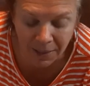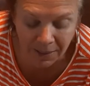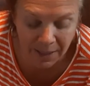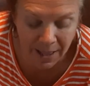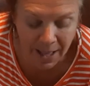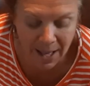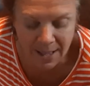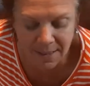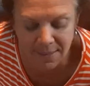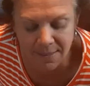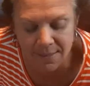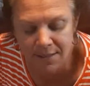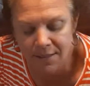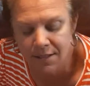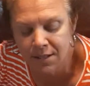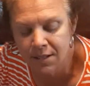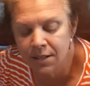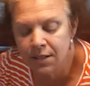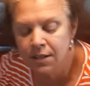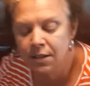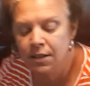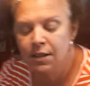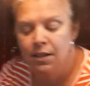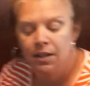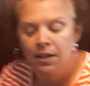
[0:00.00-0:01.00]
last
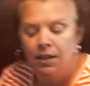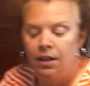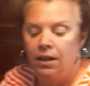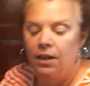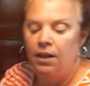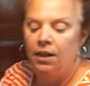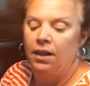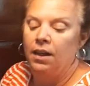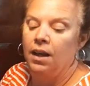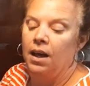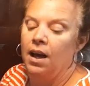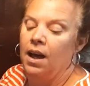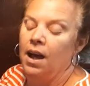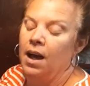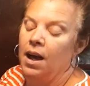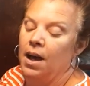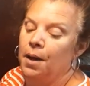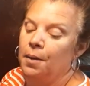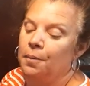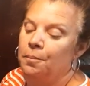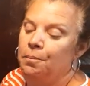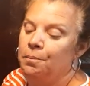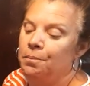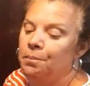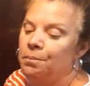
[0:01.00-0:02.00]

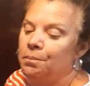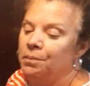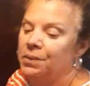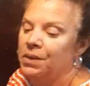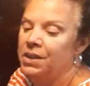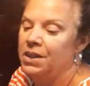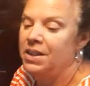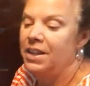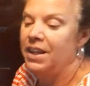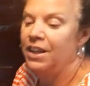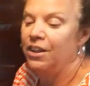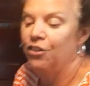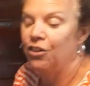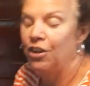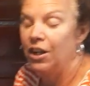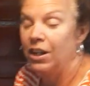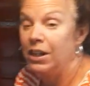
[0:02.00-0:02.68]
um, container.